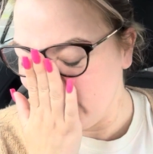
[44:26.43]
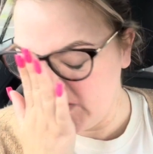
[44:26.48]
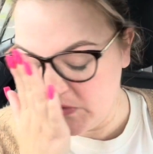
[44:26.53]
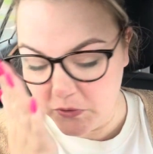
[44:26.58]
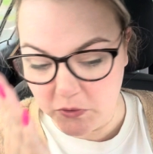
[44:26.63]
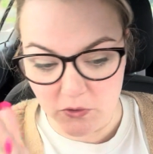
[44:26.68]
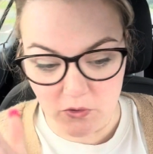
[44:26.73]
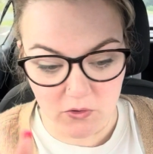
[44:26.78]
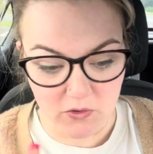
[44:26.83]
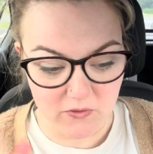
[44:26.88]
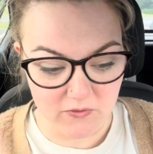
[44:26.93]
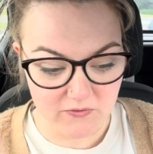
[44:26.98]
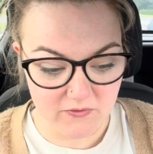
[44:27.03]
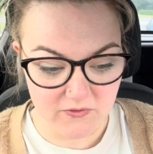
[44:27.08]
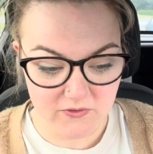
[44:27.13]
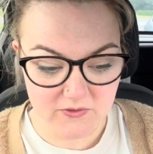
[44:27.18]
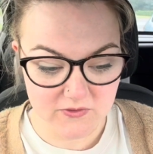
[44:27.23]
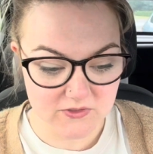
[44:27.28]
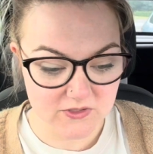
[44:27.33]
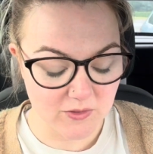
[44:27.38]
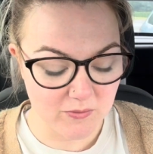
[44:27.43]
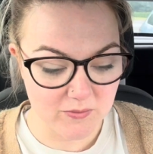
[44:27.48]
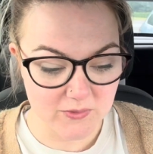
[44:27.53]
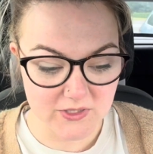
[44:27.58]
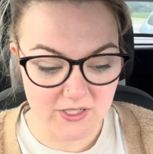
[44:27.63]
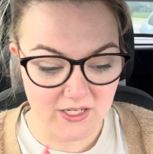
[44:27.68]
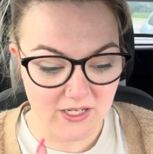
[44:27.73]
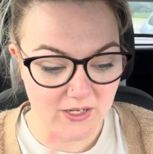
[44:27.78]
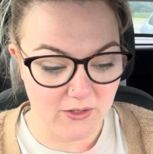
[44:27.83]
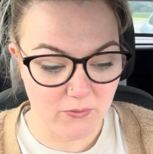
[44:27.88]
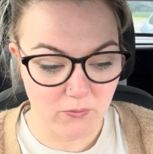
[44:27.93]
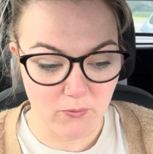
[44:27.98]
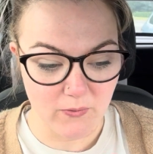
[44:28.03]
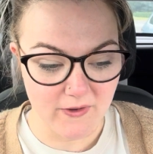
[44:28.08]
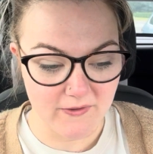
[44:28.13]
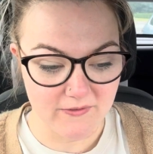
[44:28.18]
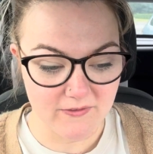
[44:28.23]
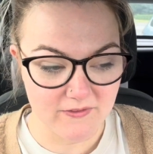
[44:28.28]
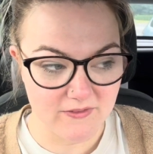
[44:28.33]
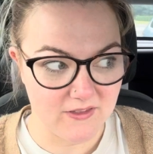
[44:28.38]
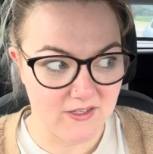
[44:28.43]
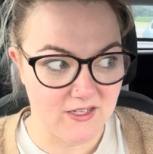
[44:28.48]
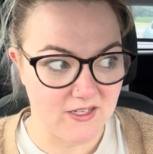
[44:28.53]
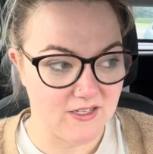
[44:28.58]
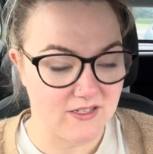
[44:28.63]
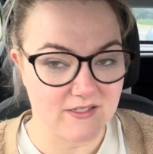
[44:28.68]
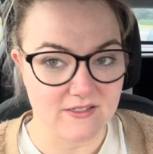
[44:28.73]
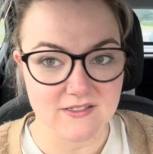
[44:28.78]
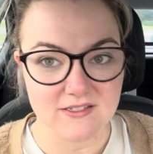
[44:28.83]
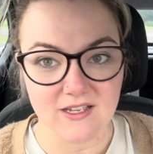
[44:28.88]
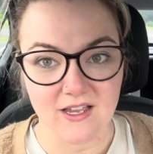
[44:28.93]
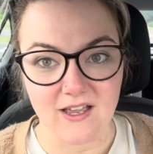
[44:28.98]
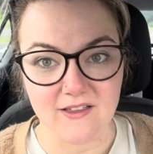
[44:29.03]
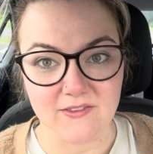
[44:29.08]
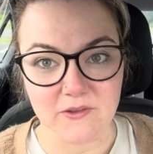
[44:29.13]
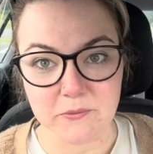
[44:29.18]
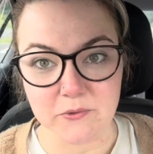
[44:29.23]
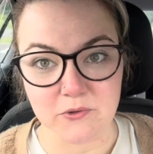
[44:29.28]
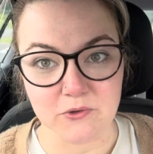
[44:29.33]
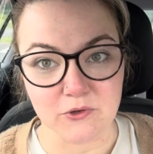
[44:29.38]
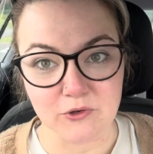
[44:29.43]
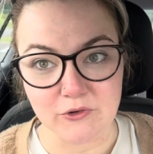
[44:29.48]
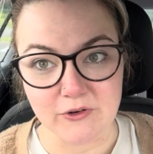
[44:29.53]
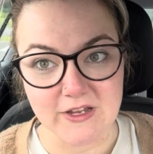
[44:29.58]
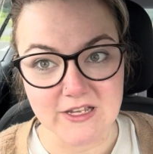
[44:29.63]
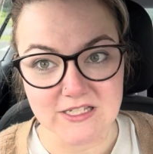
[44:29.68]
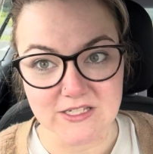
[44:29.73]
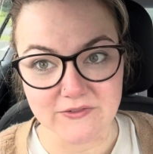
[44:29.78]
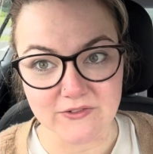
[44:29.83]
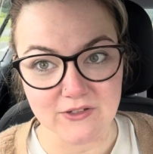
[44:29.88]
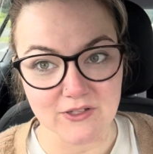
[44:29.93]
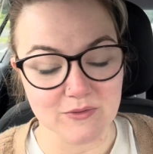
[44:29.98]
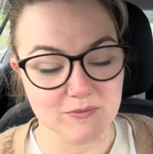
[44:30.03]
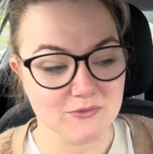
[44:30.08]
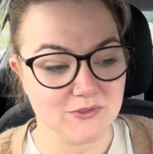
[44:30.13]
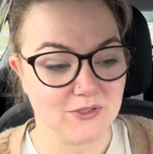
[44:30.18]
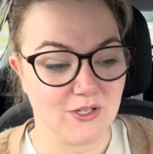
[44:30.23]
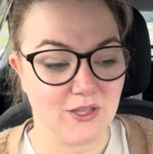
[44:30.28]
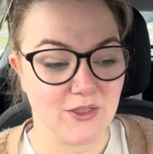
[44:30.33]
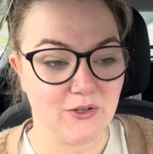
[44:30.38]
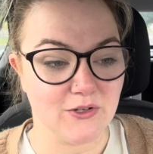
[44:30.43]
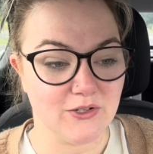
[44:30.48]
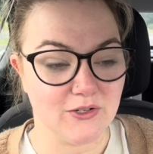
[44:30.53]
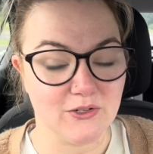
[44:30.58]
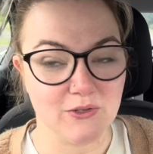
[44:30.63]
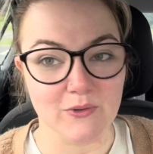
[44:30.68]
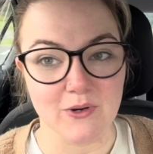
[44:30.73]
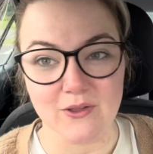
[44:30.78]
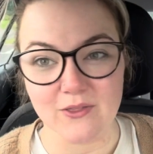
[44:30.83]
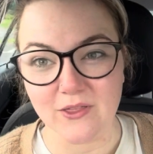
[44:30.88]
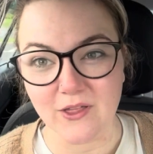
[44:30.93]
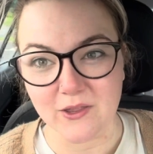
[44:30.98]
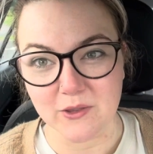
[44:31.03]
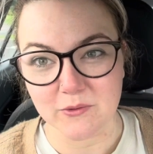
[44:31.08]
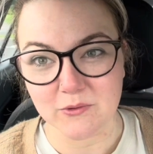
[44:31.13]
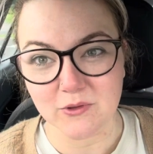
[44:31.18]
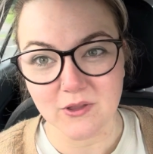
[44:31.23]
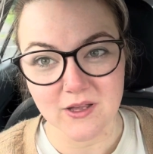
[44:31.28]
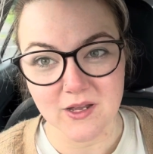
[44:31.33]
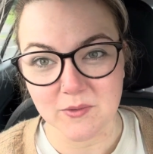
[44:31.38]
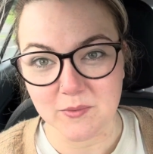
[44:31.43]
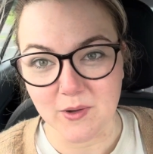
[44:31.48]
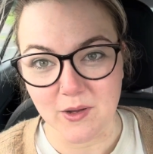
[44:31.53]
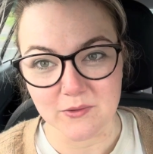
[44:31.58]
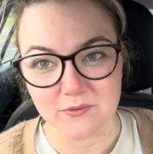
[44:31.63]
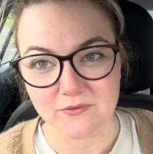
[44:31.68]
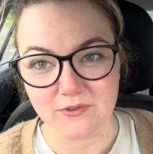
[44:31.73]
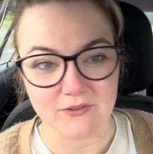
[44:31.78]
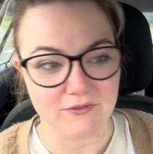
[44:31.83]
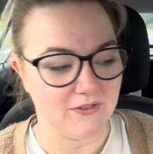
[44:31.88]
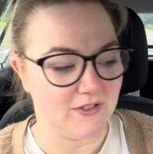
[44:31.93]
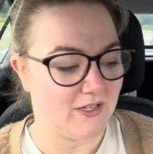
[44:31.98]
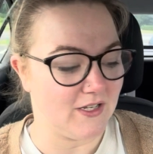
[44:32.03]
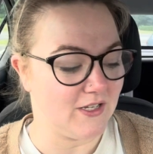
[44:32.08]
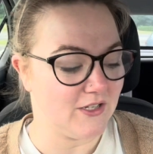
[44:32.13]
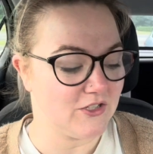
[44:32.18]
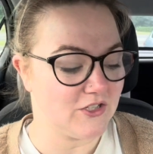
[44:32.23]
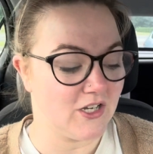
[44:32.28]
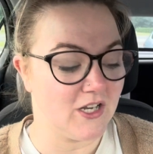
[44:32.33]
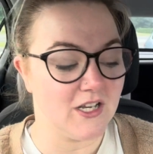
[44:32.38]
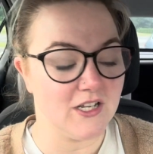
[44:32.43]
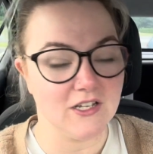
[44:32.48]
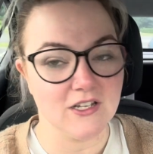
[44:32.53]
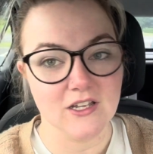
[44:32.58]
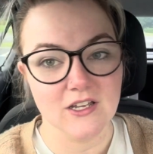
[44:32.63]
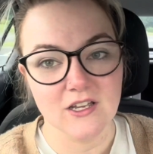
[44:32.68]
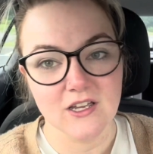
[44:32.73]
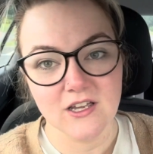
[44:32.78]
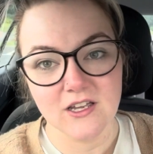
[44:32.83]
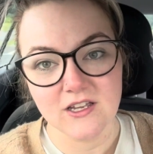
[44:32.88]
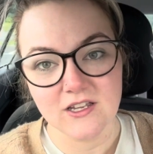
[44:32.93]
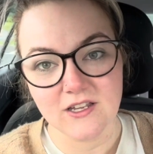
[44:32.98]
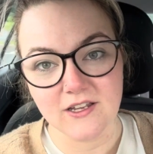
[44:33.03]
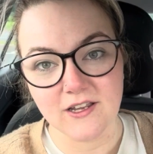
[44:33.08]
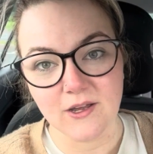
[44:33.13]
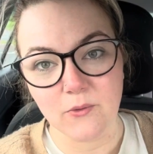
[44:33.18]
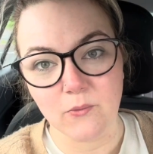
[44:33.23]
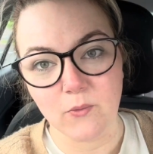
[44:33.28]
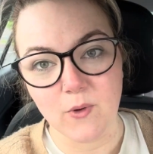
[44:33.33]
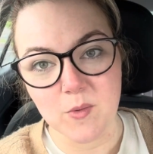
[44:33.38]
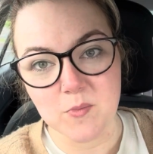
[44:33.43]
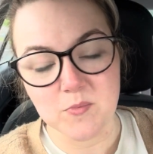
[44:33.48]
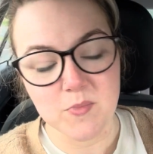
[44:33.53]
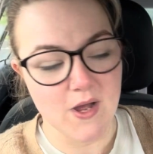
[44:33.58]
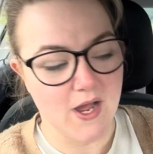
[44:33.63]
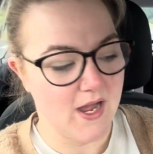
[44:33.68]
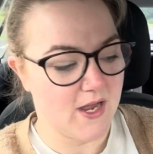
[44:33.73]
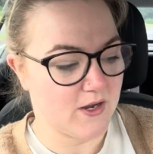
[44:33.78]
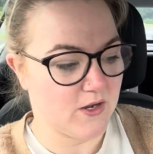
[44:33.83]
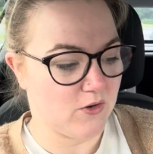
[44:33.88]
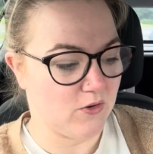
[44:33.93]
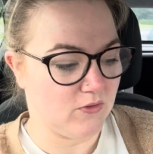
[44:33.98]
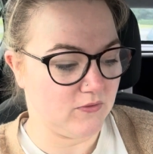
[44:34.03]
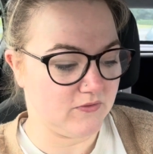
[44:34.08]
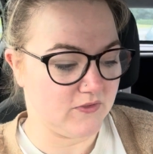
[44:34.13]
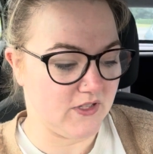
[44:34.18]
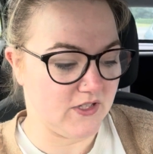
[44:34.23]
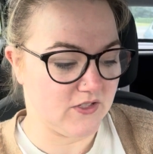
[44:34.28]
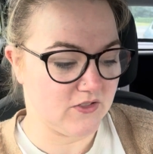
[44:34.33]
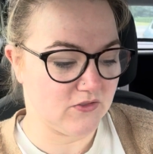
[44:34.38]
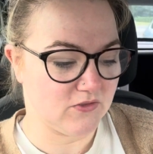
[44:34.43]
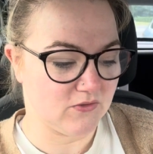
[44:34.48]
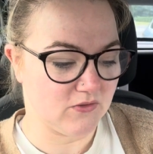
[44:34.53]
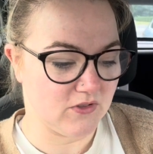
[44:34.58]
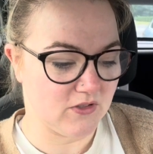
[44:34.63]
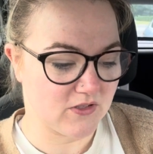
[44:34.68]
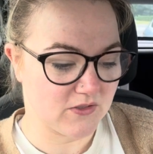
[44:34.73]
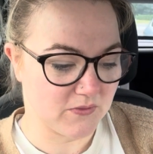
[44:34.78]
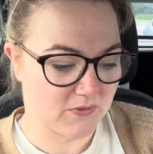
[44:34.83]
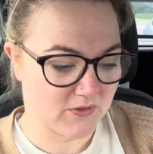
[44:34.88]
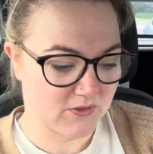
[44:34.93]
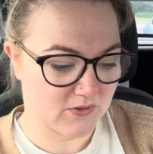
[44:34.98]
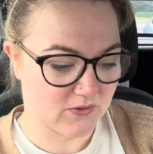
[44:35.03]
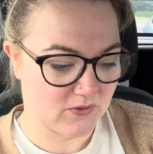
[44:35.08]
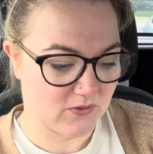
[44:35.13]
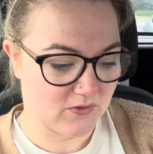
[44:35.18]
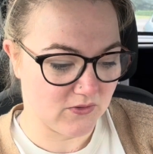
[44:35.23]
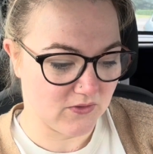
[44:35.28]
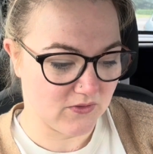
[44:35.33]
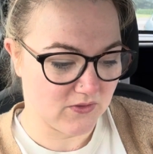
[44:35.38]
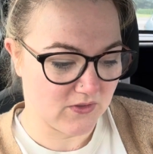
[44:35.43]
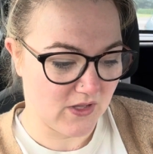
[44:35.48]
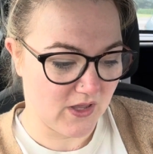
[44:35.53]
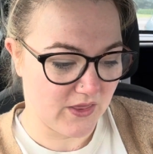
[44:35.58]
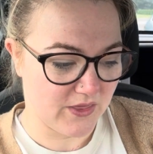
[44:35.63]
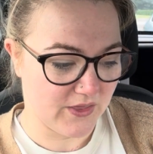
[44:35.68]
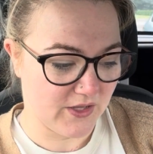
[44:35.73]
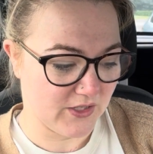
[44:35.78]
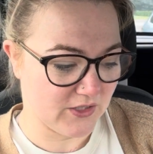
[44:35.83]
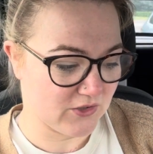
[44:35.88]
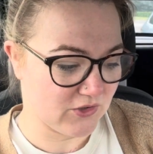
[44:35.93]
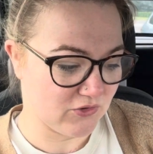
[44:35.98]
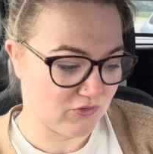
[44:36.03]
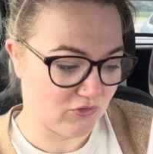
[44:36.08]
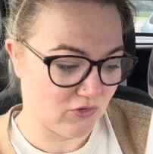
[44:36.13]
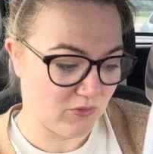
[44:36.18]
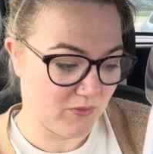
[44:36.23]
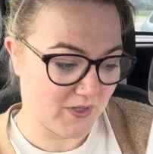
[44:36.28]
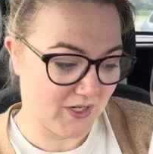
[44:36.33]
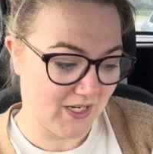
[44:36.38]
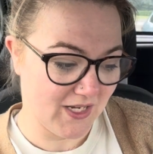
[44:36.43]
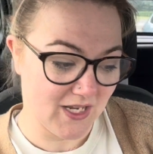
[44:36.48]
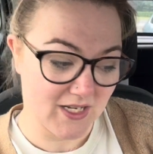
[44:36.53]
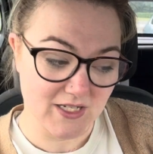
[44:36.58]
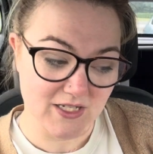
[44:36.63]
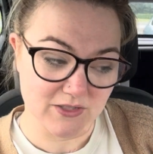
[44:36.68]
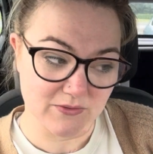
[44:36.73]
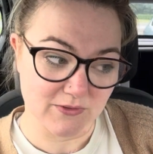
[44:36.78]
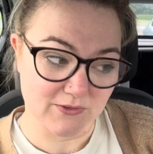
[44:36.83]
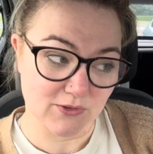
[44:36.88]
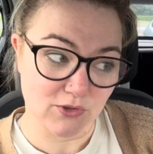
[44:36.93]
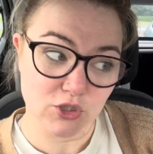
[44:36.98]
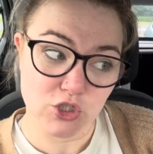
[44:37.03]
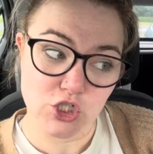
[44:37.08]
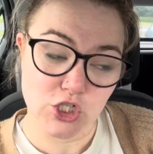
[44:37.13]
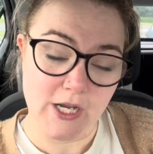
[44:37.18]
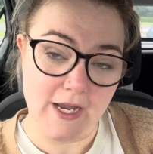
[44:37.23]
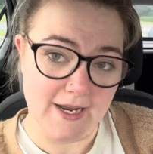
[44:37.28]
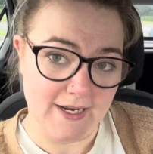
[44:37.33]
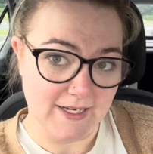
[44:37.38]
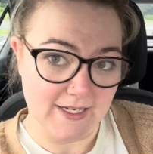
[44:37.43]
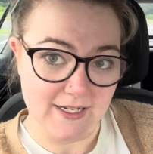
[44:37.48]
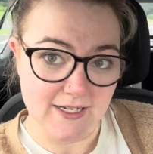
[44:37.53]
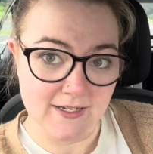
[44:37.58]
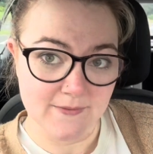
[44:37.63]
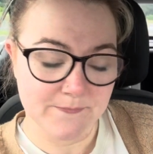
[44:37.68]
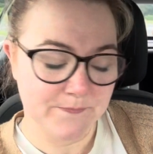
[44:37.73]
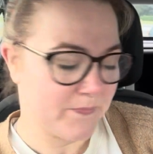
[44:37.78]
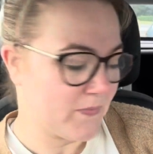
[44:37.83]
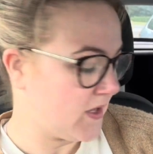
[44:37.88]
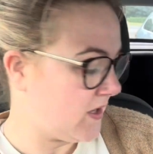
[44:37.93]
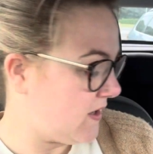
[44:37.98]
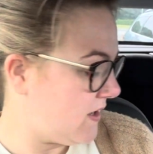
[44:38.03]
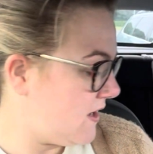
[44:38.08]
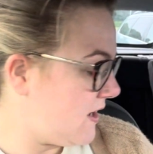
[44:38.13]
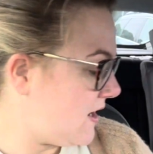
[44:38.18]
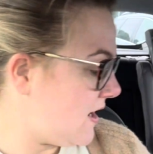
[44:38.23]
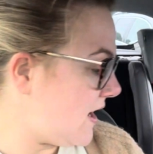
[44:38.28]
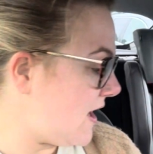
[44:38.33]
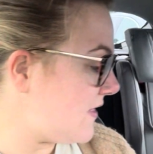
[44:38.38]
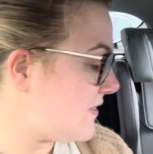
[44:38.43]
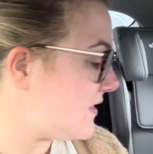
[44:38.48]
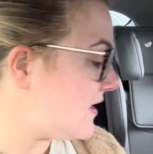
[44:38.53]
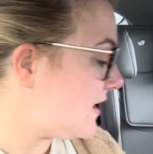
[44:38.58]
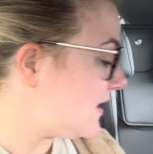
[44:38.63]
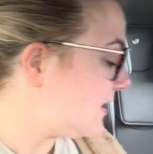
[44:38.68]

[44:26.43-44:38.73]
of somebody with these, and they were going crazy for them. So I thought, you know what, I think they're only like £1.50 each, and then you get one packet of these. So this one's got, I think, strawberry, and this one's got cherry. And then